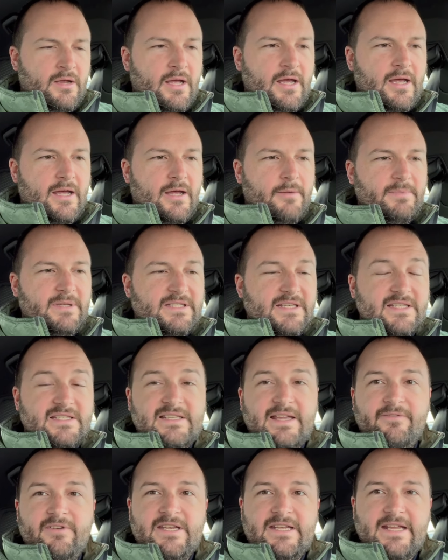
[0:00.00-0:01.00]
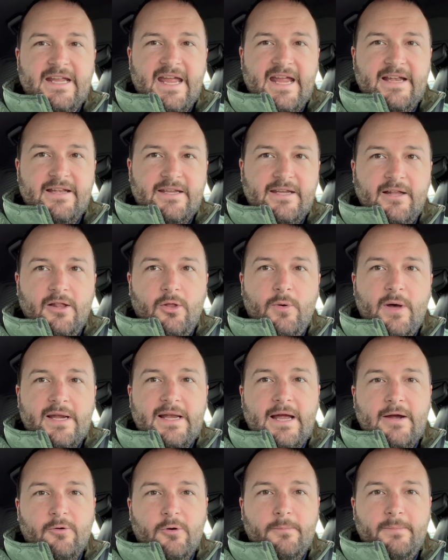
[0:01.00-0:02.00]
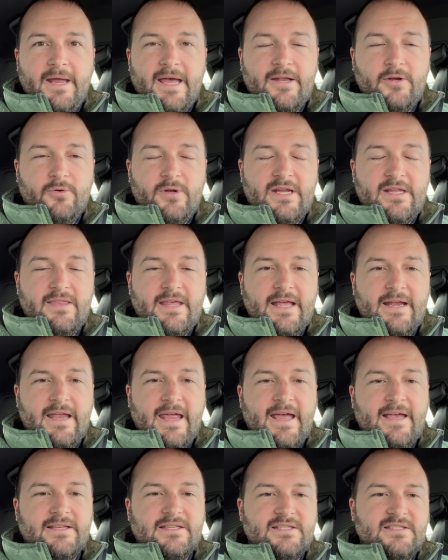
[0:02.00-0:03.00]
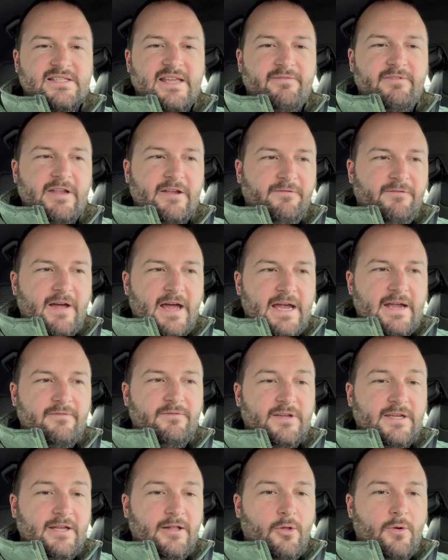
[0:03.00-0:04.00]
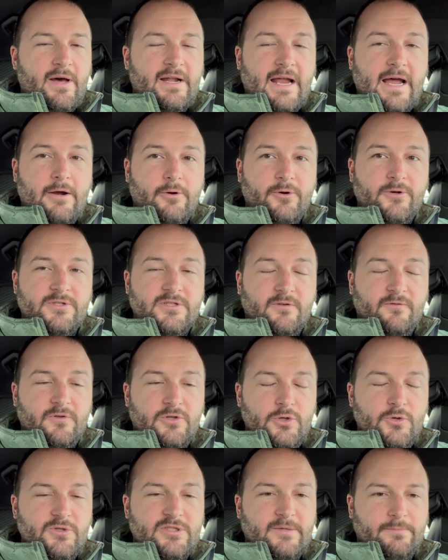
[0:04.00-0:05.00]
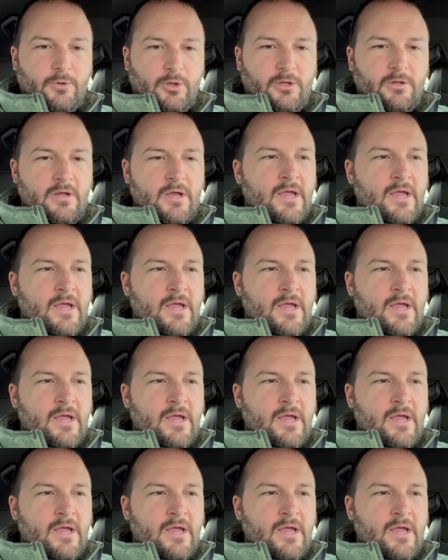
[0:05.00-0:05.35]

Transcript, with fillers: Um, it's a 78 kilowatt hour battery that has 75 kilowatt hours of usable.